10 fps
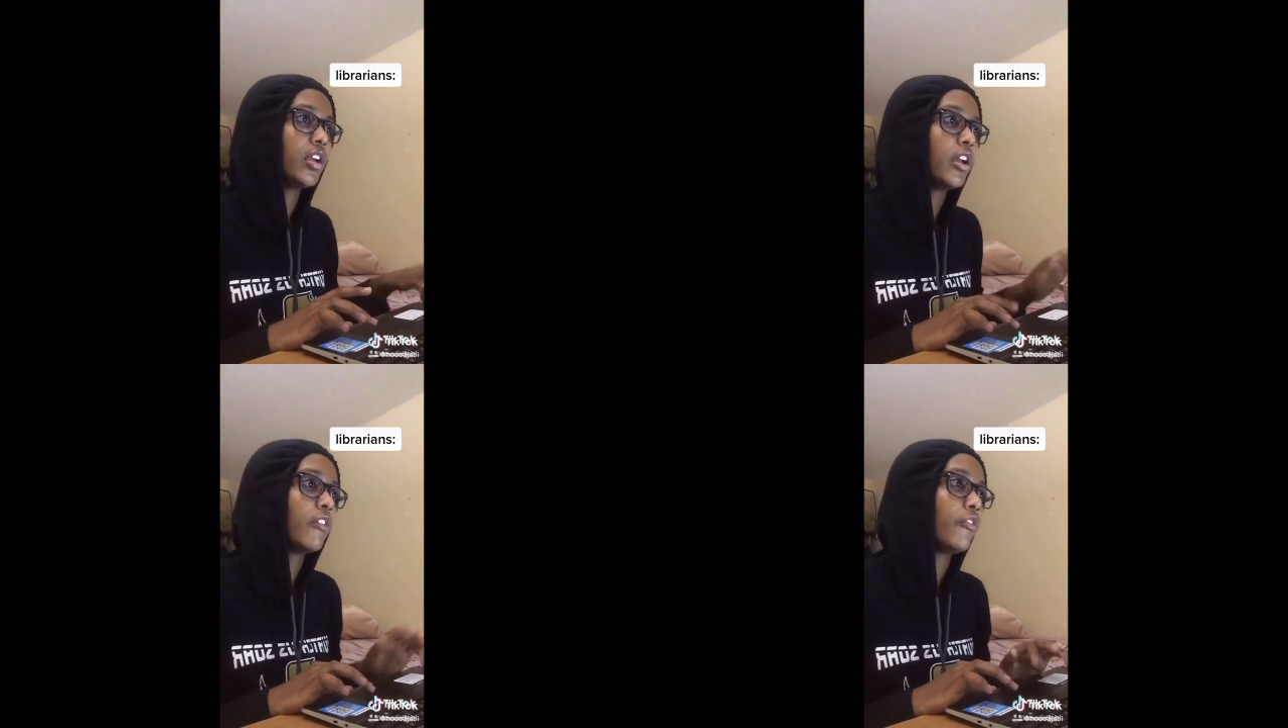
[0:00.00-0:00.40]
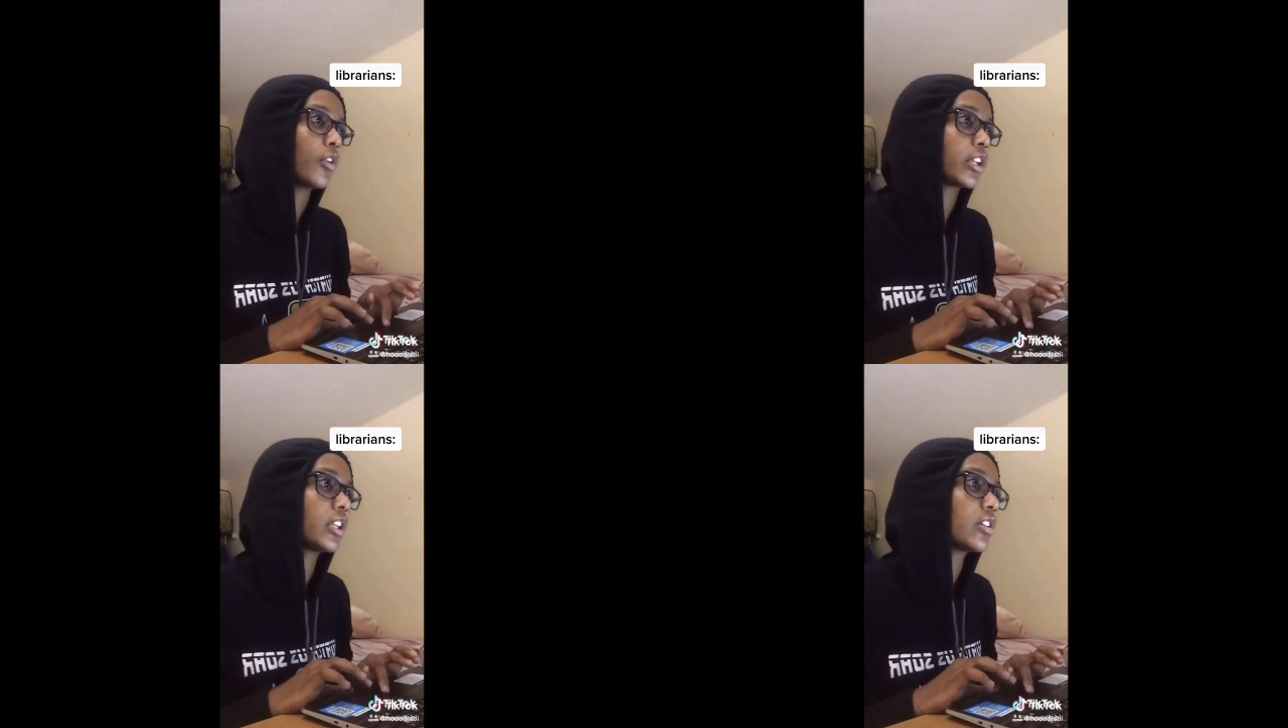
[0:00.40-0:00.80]
4
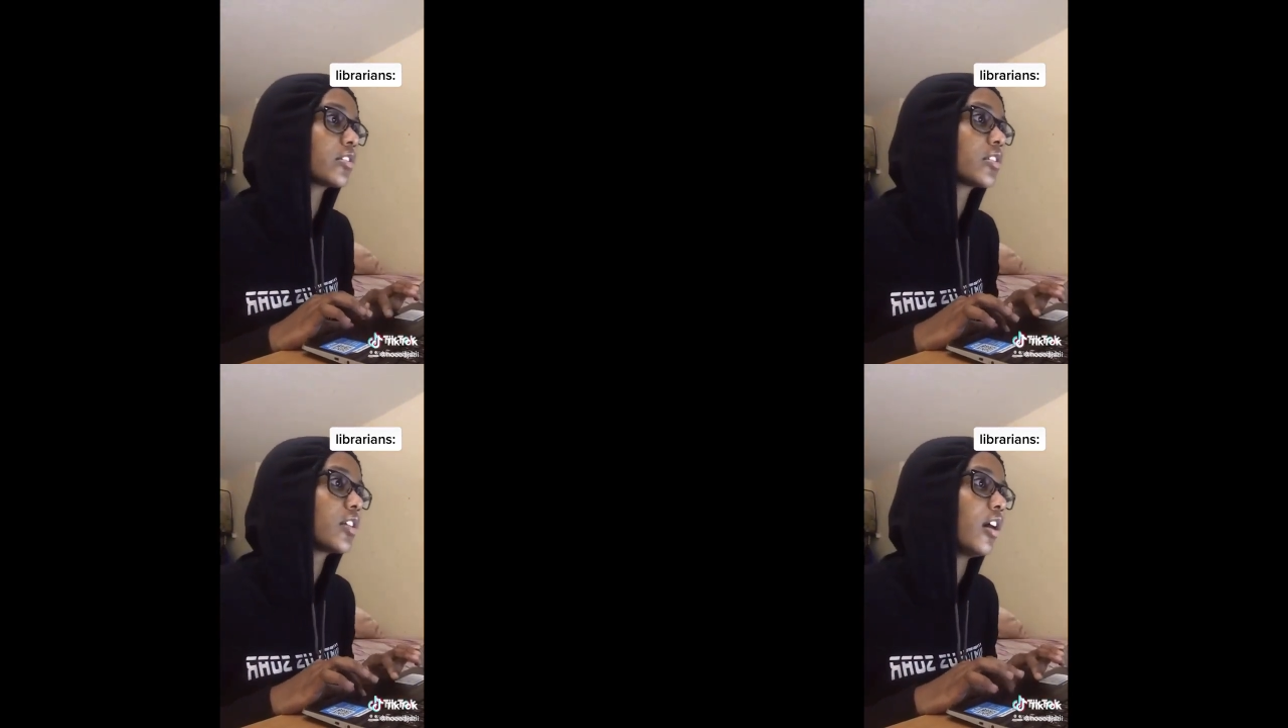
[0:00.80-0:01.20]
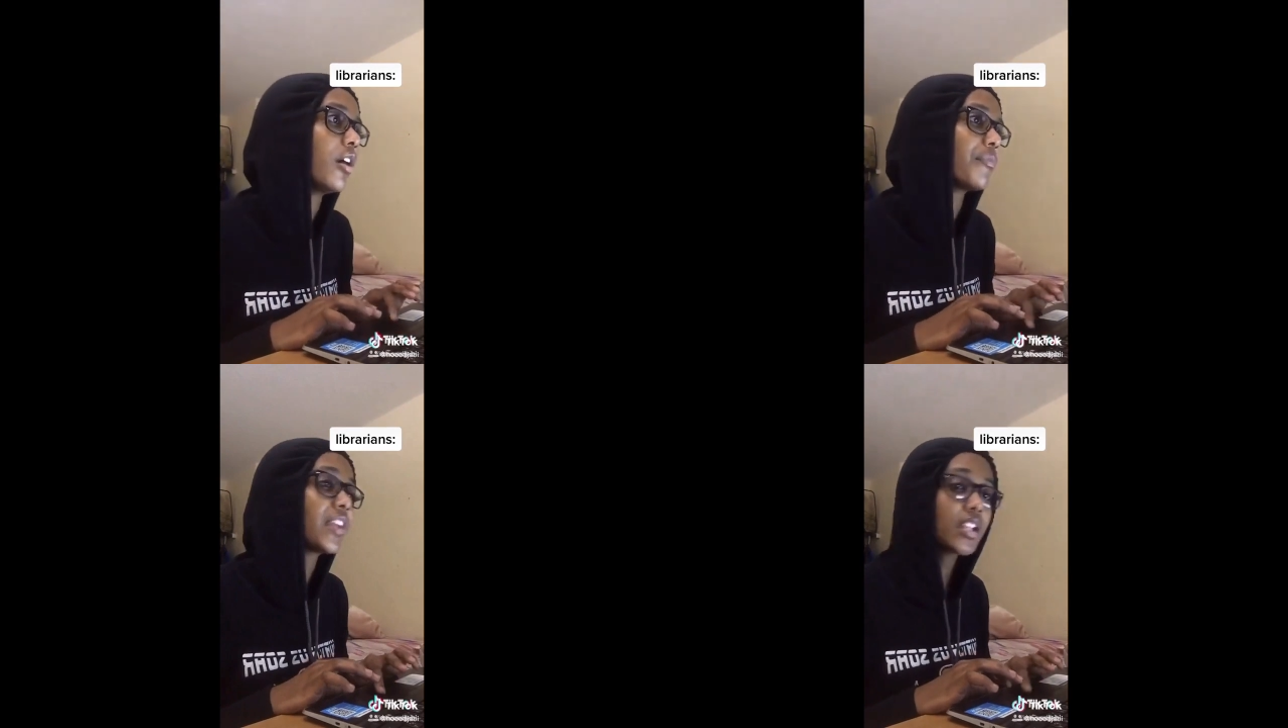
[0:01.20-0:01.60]
years.
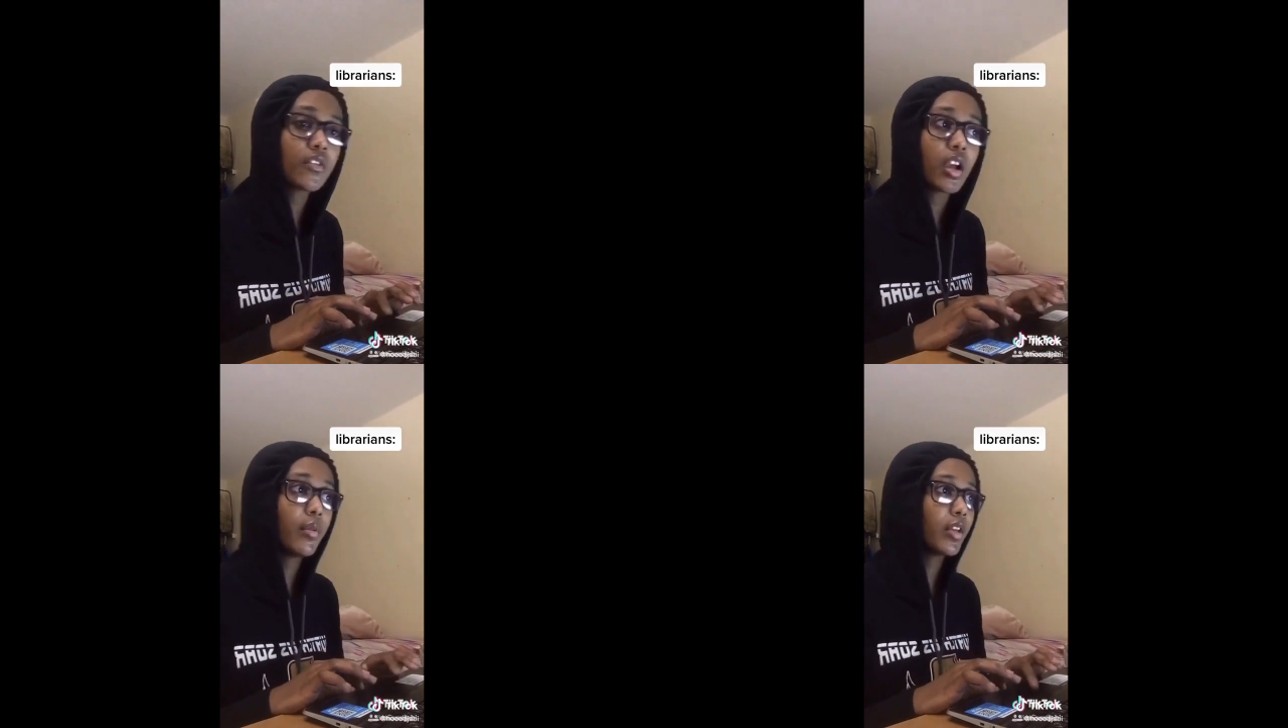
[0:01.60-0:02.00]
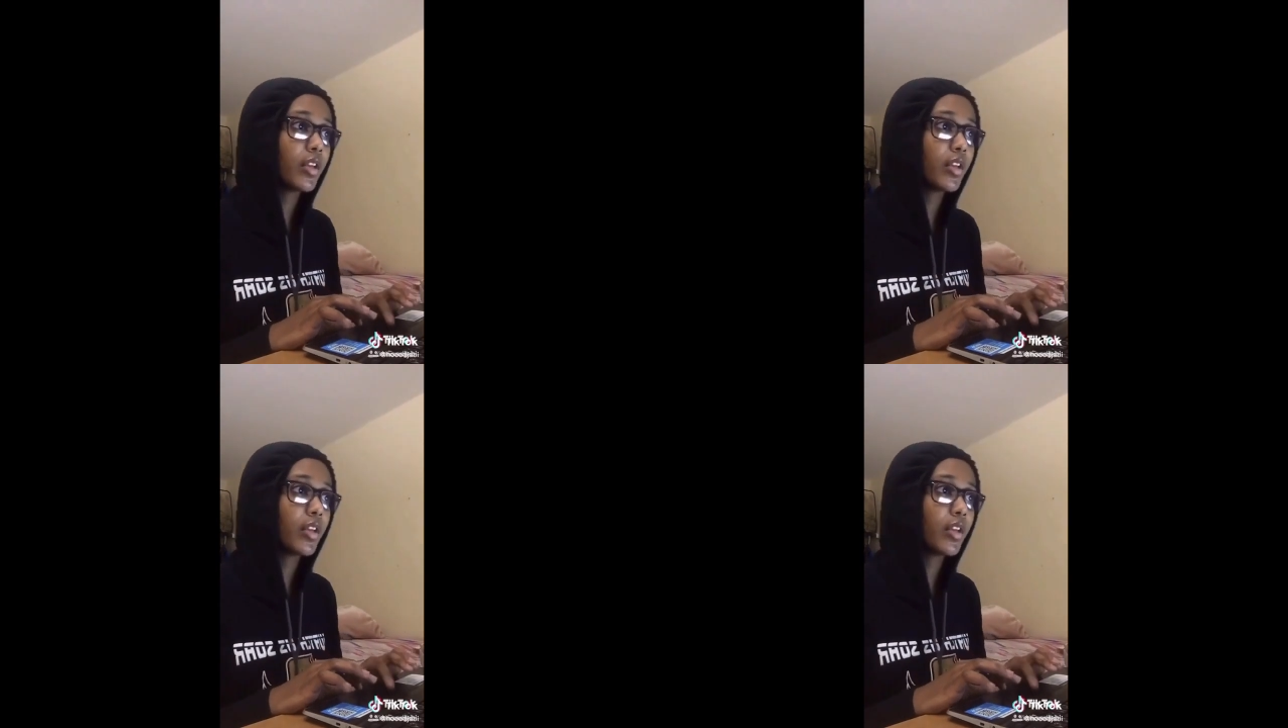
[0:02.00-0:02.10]
Thanks for coming.